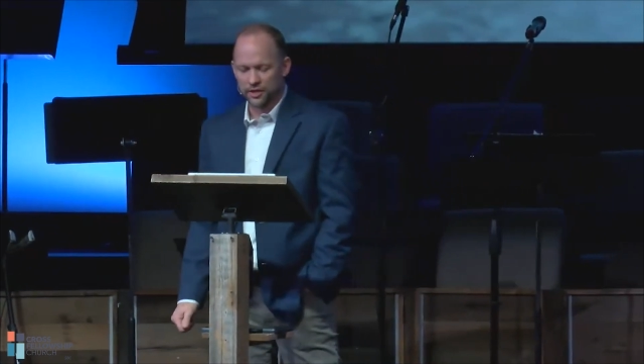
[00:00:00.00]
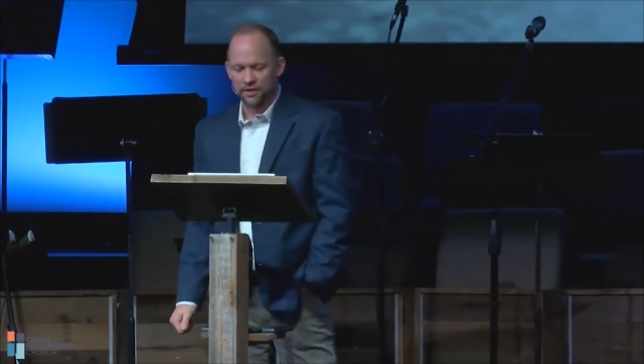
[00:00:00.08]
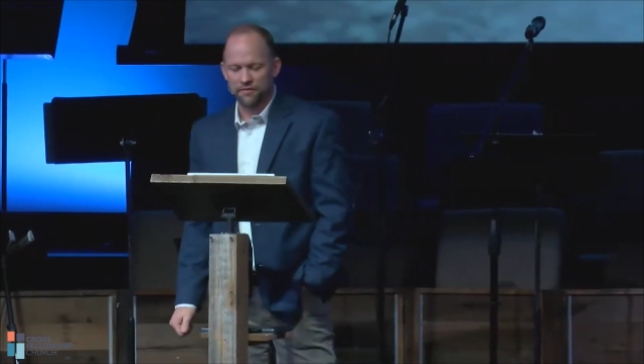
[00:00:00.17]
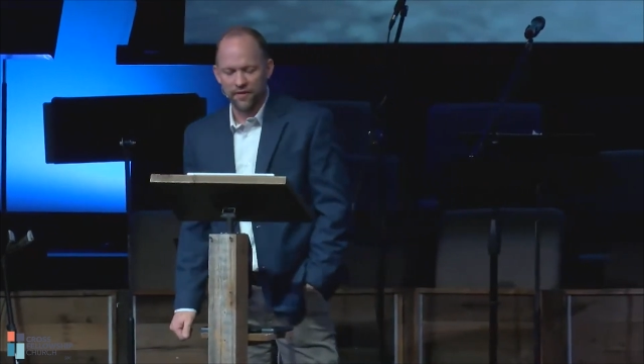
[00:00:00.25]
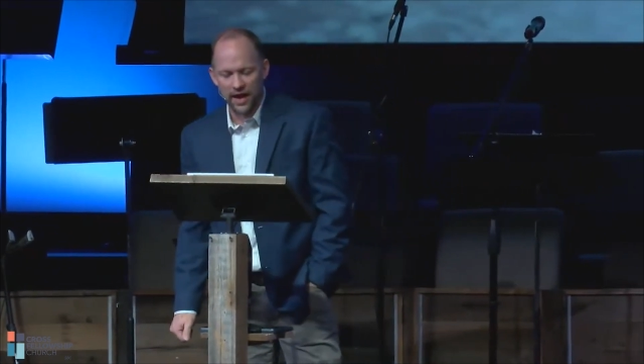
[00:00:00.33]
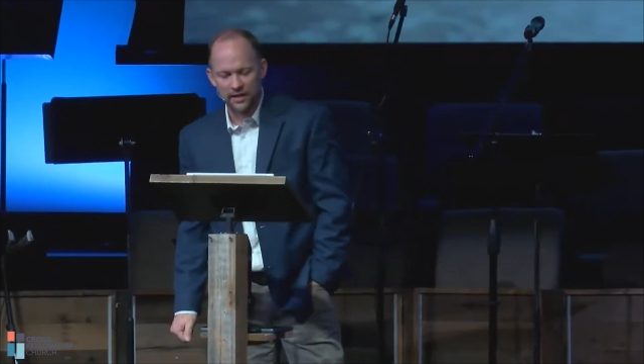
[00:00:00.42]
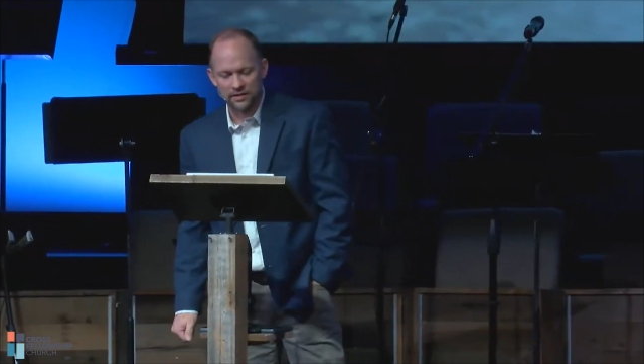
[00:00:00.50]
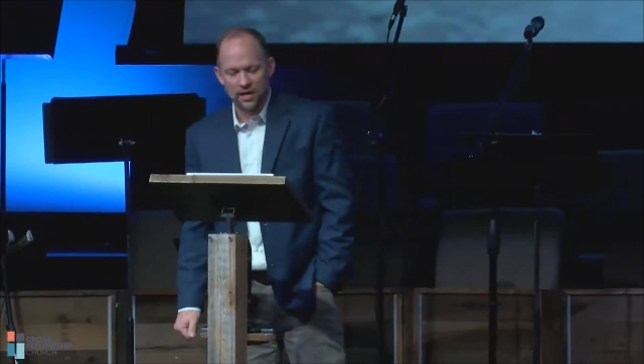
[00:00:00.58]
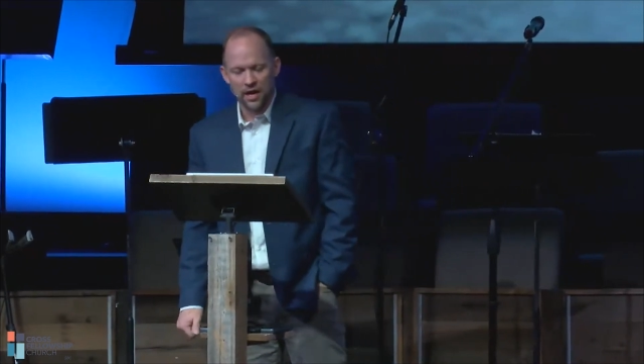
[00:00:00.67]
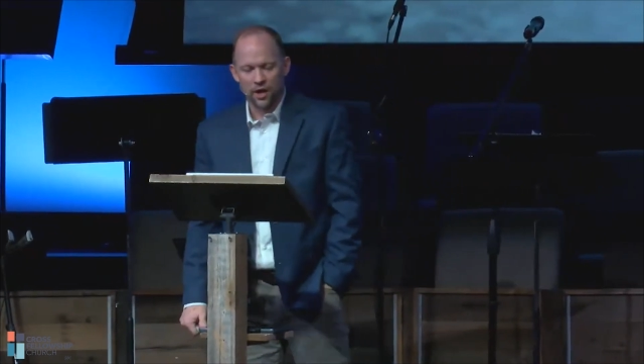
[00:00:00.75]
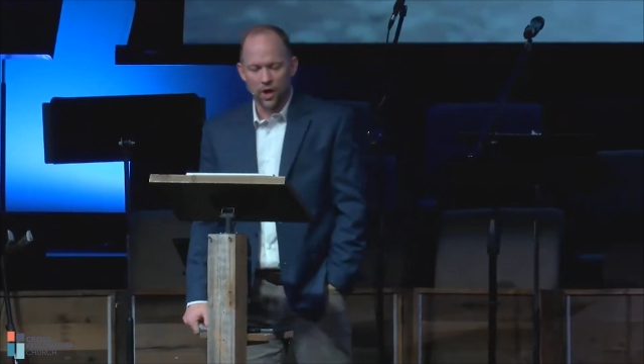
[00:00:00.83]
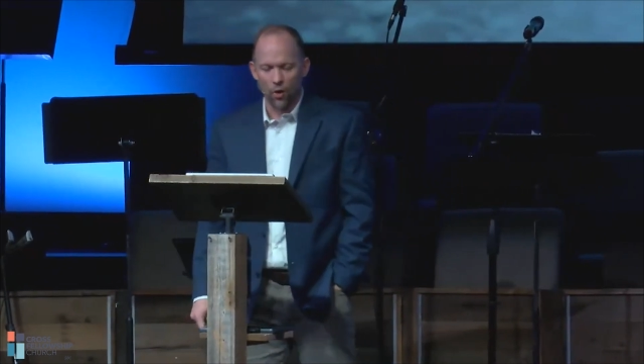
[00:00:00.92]
In fact,
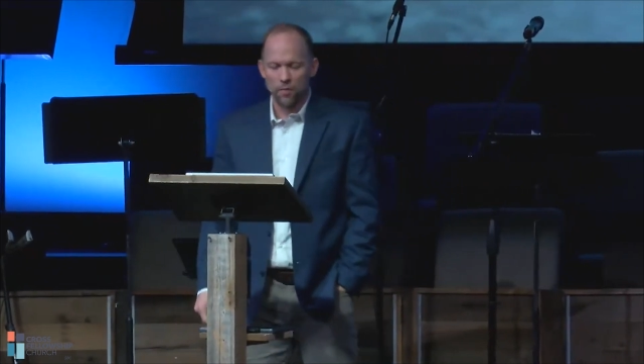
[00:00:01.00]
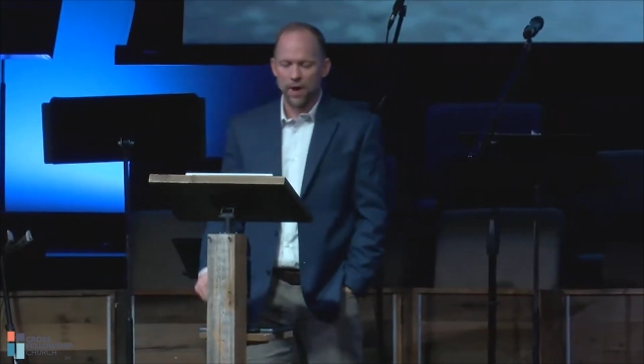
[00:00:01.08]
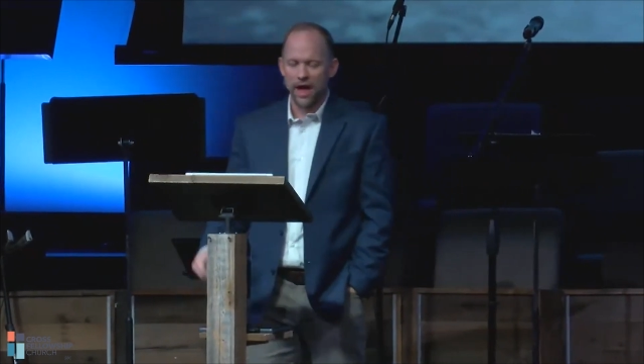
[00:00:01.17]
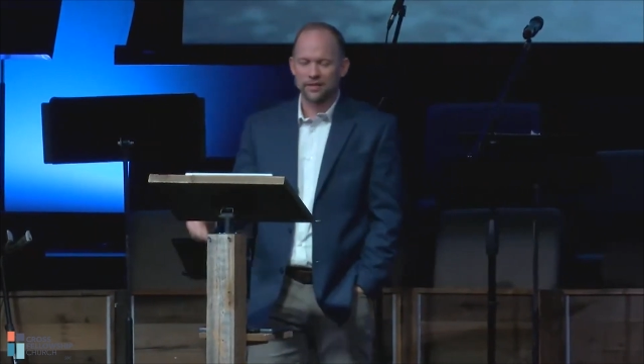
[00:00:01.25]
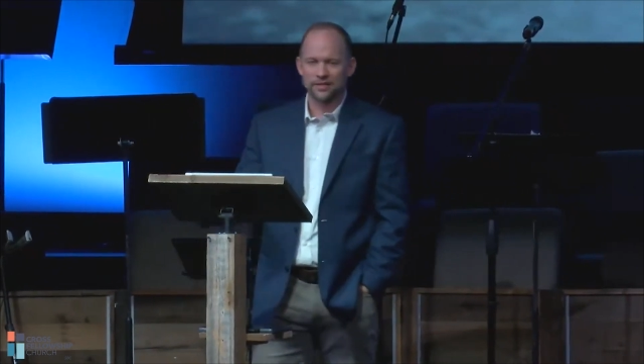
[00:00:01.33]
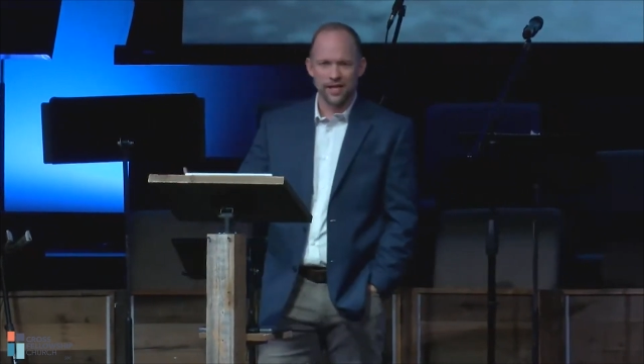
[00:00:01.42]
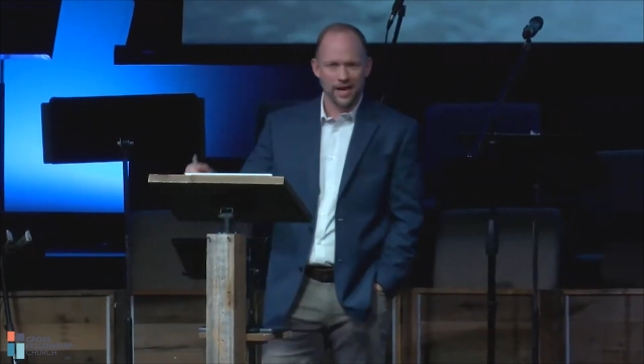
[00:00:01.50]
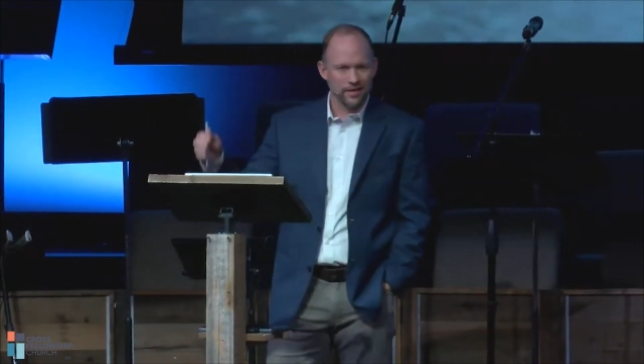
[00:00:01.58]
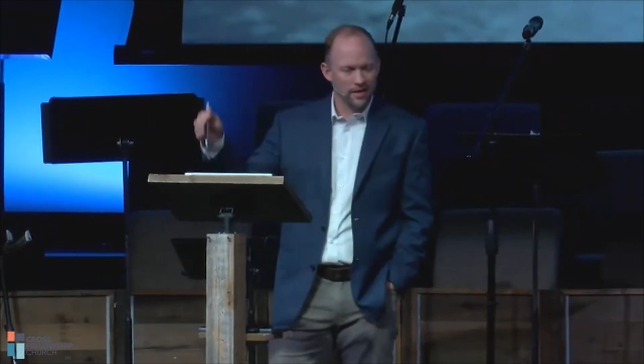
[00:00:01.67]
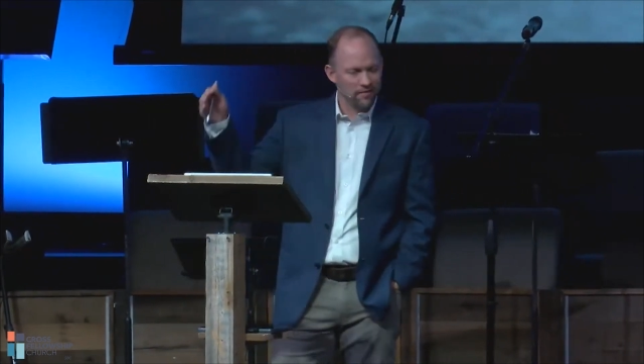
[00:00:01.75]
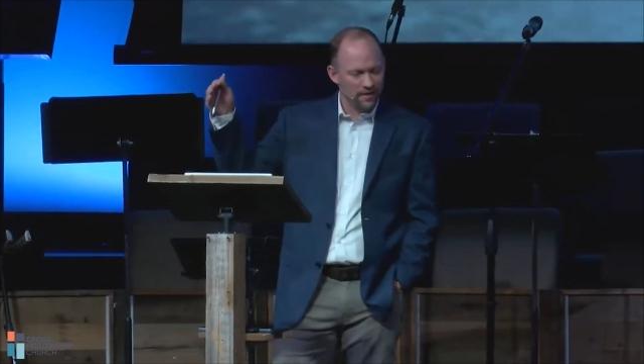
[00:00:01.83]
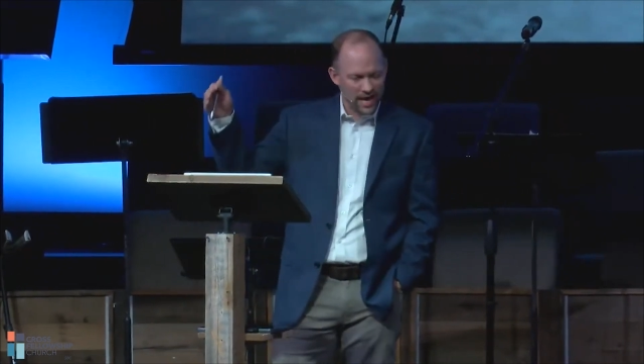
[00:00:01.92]
going back to the
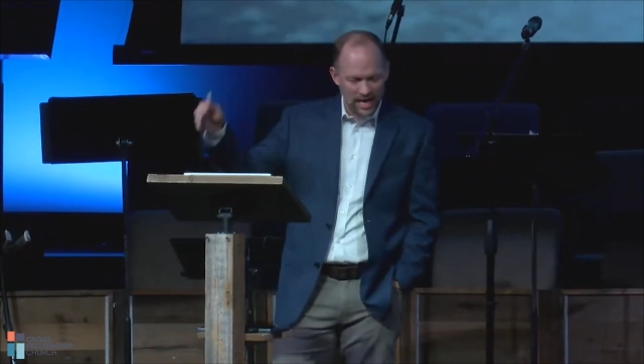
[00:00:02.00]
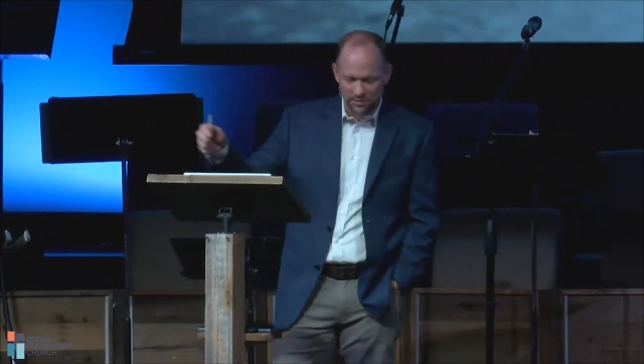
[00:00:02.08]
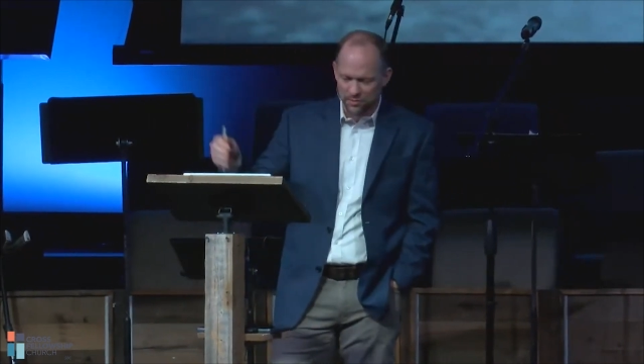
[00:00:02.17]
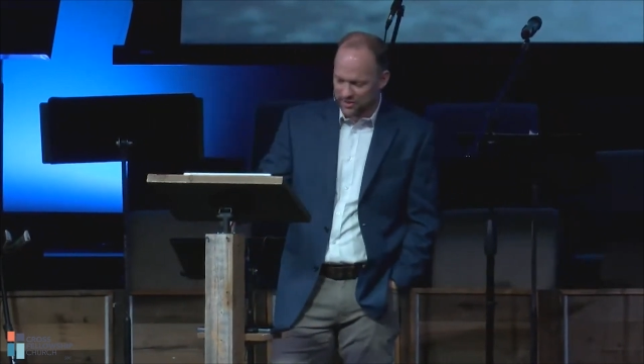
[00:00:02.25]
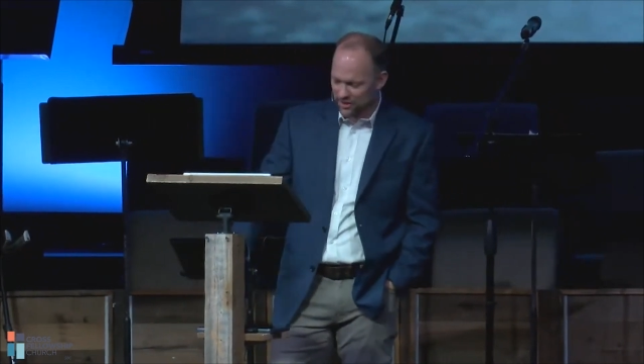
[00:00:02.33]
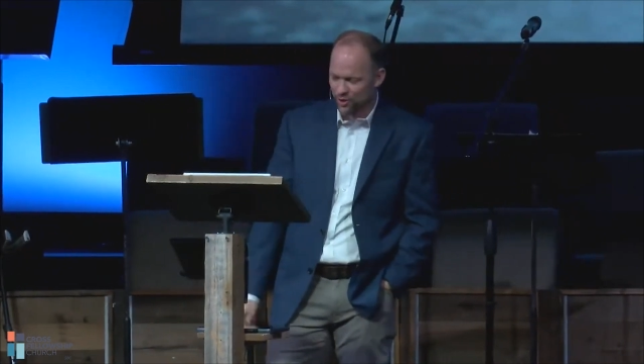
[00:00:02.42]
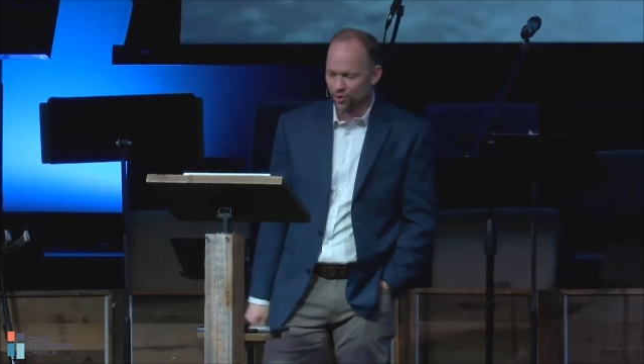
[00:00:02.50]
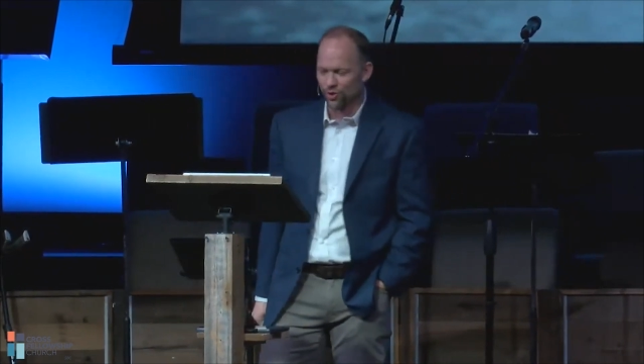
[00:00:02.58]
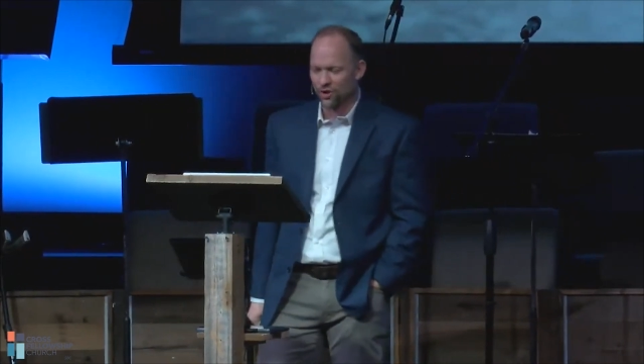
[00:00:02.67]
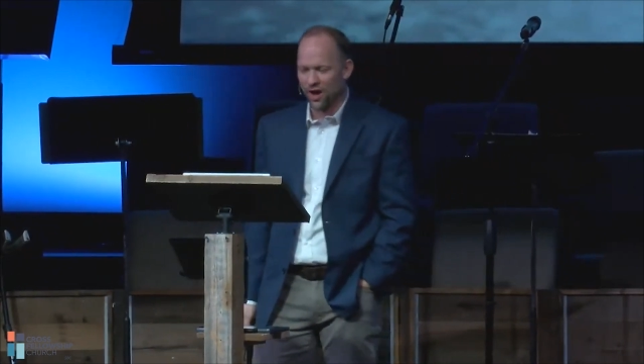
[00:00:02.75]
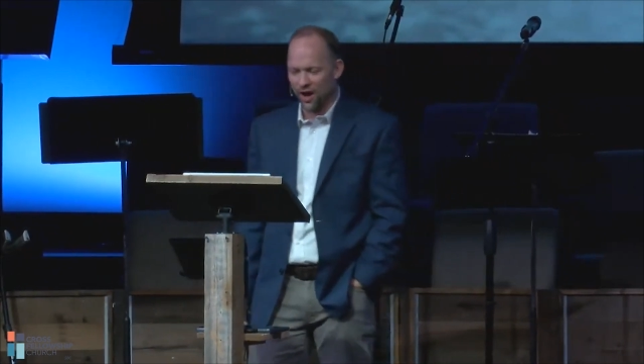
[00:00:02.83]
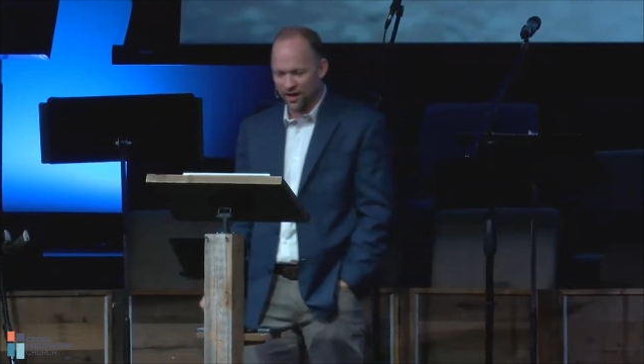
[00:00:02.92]
idea of expositional
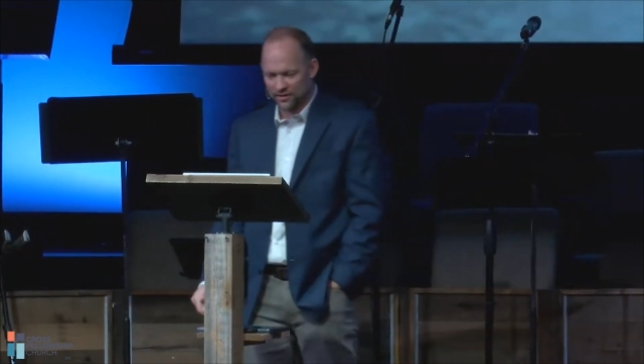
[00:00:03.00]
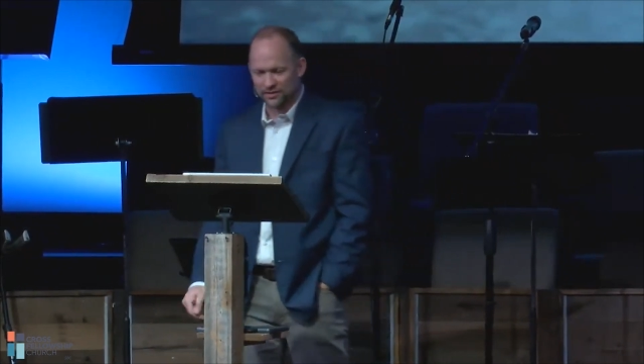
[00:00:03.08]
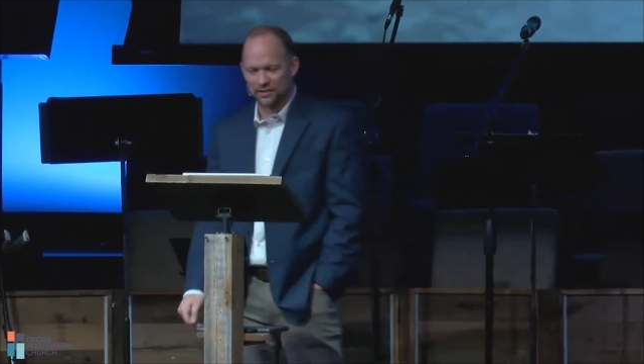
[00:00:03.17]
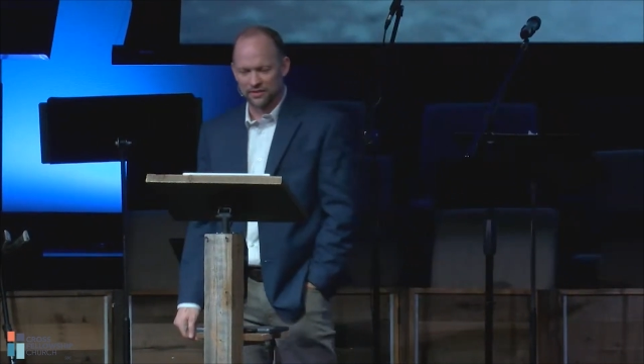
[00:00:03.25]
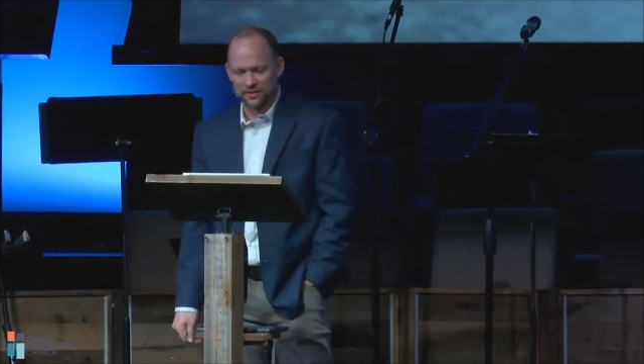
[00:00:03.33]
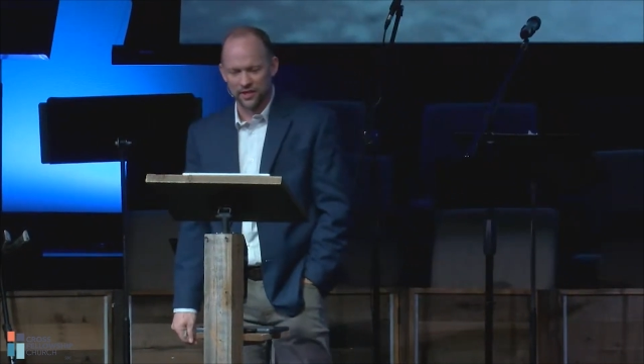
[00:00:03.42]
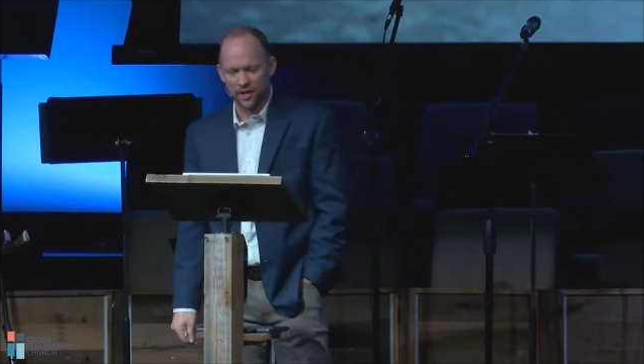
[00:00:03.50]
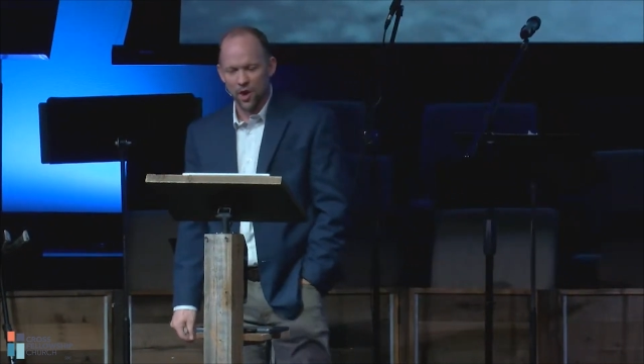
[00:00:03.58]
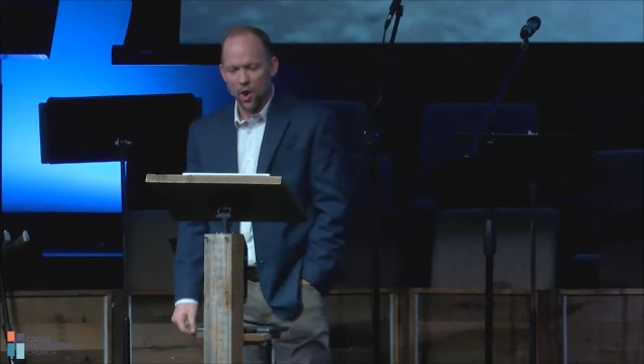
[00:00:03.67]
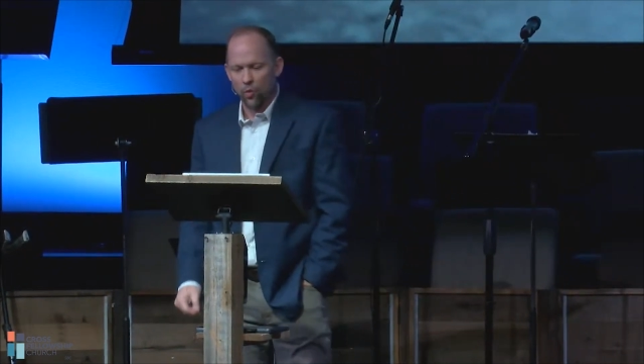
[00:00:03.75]
constancy,